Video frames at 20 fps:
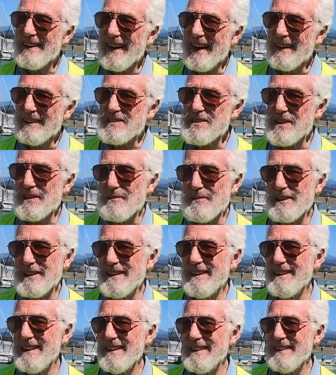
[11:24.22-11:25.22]
So
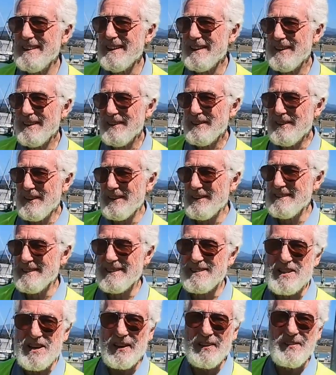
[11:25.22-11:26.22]

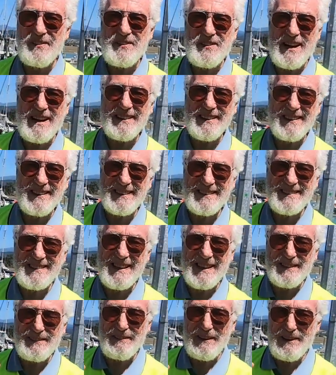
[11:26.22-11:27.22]
John
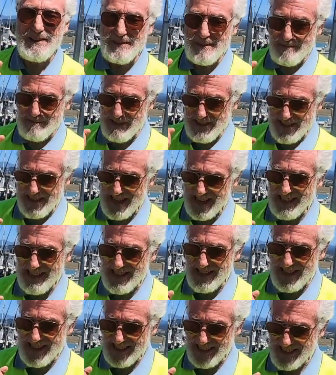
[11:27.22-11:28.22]
threatened one of them with his
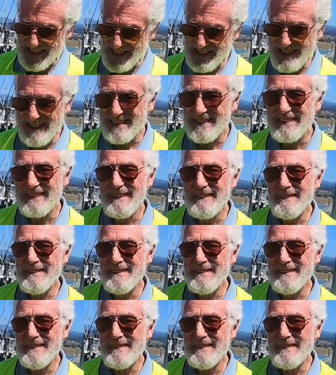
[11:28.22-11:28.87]
ice axe, and